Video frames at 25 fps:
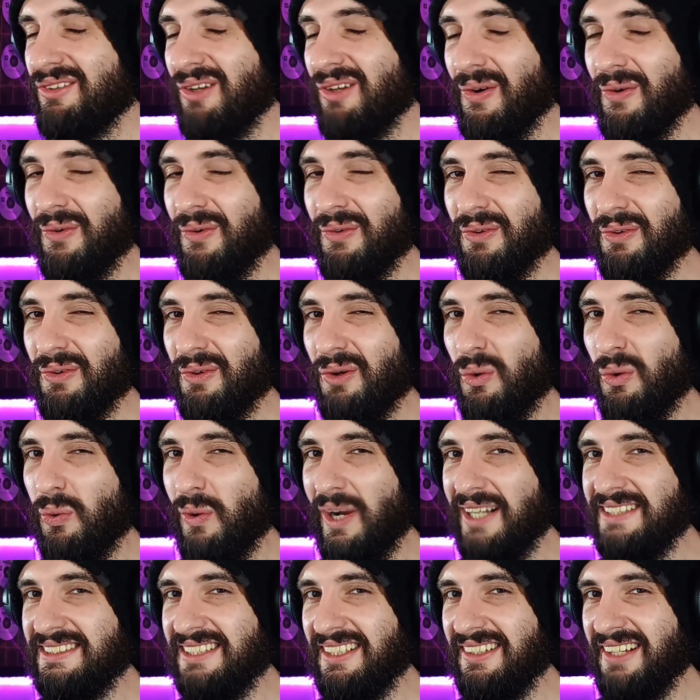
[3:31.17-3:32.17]
Don't
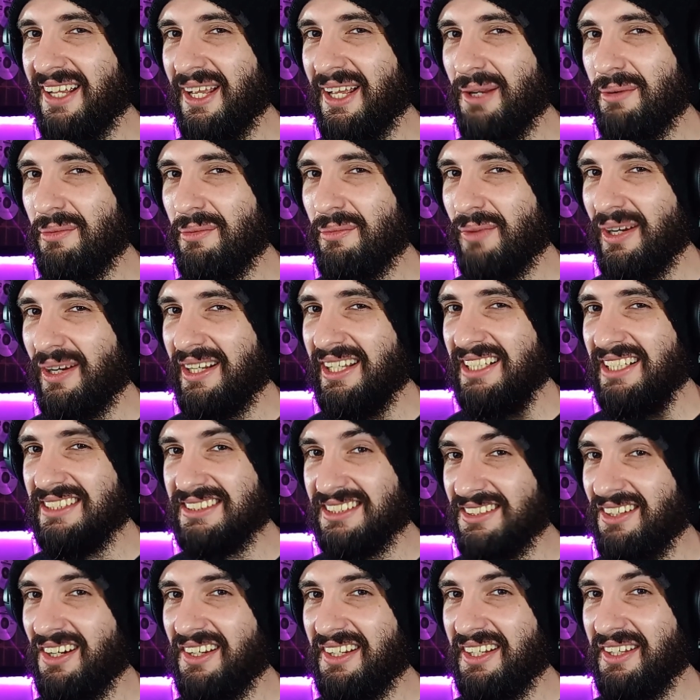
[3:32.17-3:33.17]
question him when
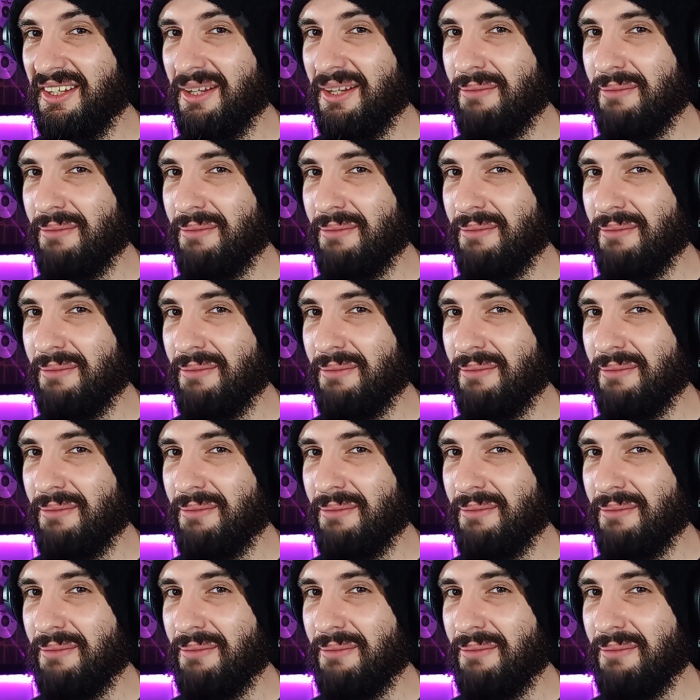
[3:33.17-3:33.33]
he's not in